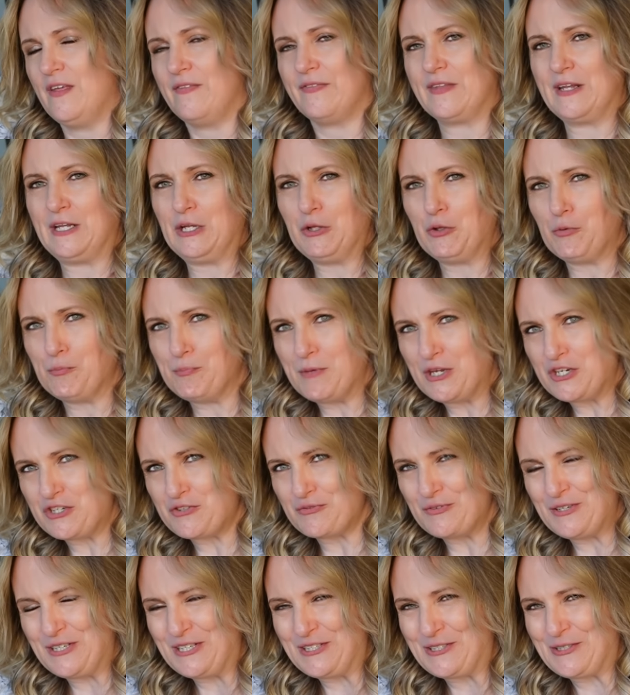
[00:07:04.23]
the little
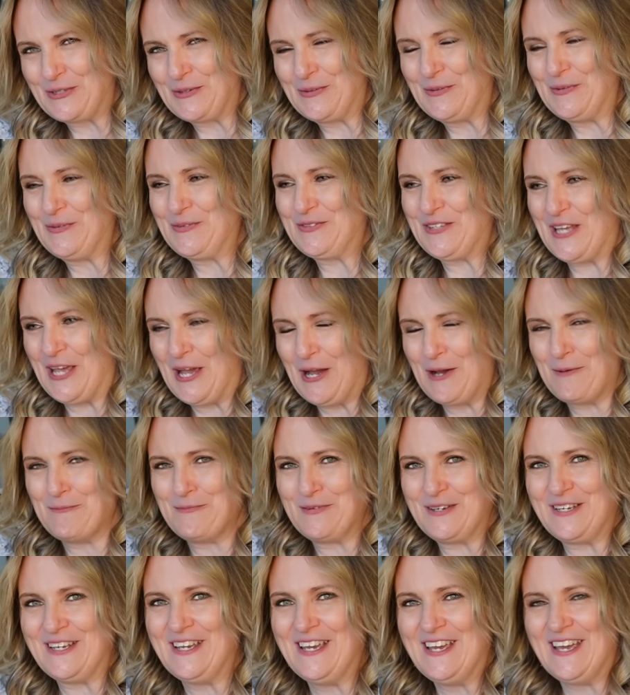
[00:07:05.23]
measuring tool to help
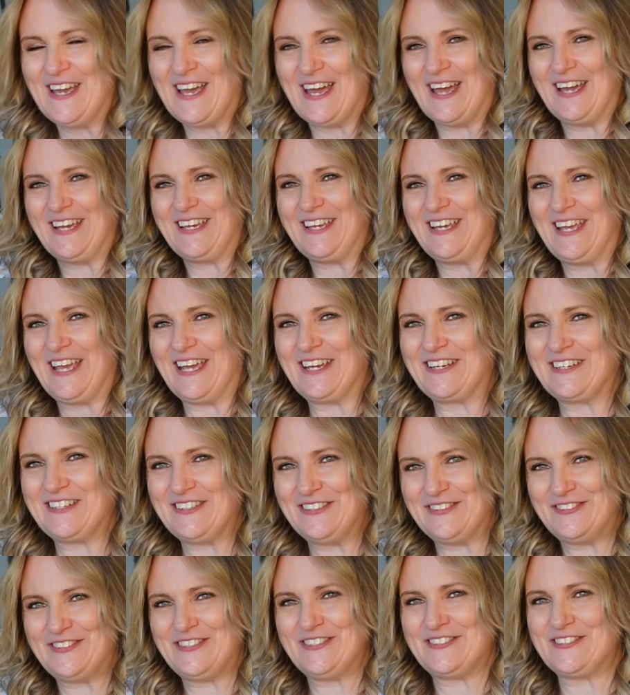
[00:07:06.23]
me get
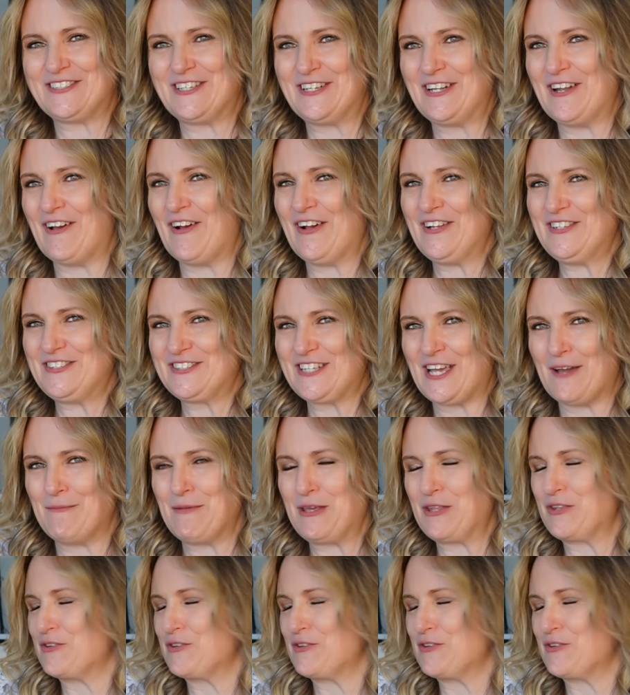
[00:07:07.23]
consistent lines coming